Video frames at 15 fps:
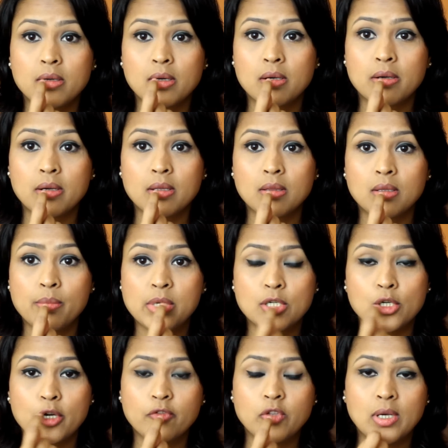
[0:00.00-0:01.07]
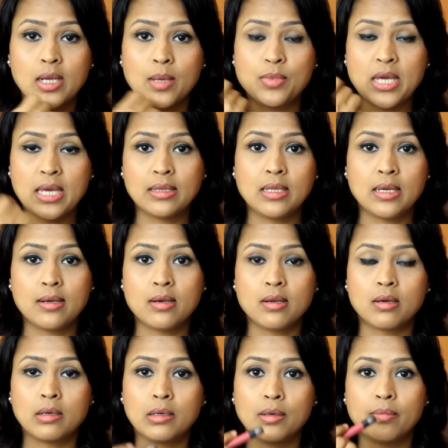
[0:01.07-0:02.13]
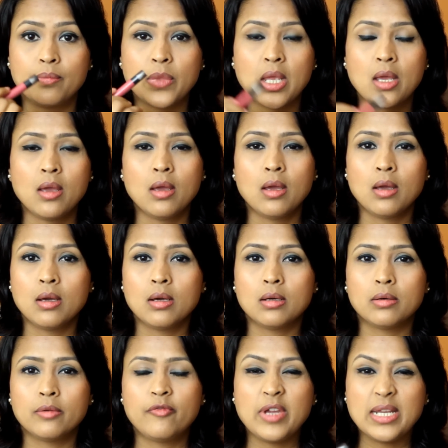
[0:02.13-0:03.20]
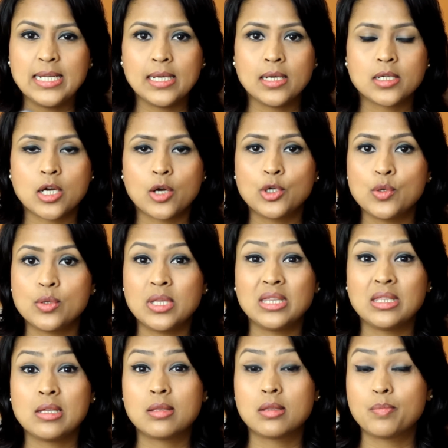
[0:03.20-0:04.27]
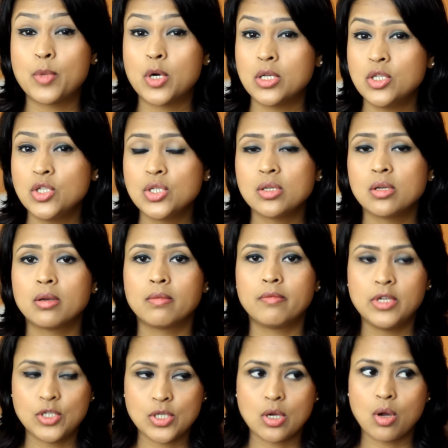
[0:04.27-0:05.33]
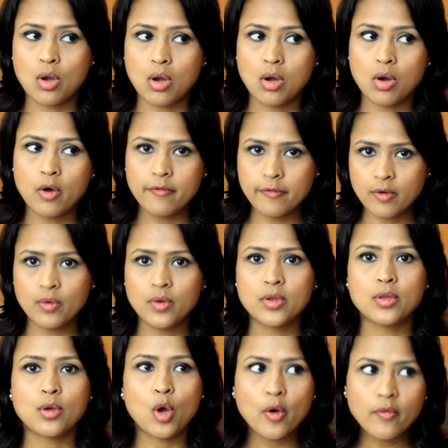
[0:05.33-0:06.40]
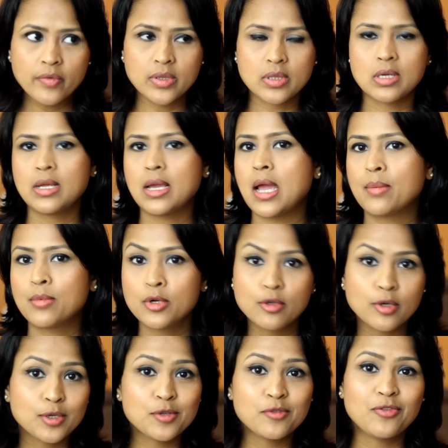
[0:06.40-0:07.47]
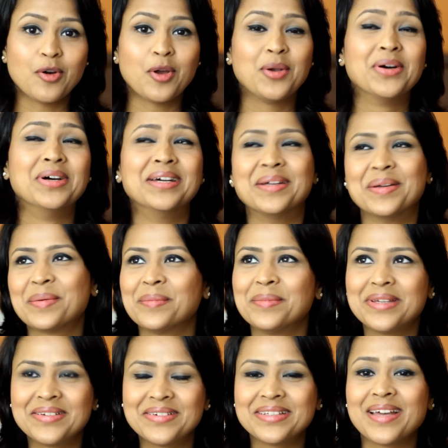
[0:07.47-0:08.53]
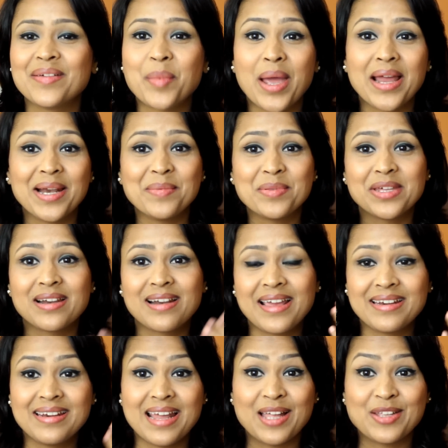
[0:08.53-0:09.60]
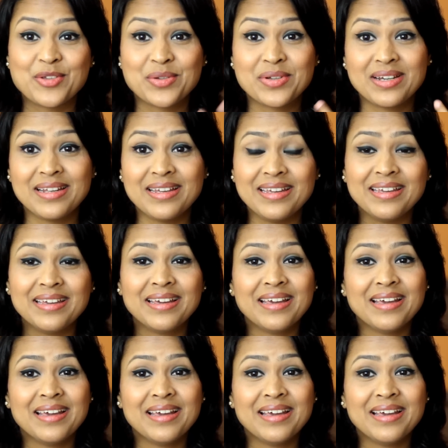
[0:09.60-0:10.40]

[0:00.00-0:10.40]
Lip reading: color in the middle of the lips and then fading it out using this sponge, which of course obviously I'm not going to follow because my lips are like naturally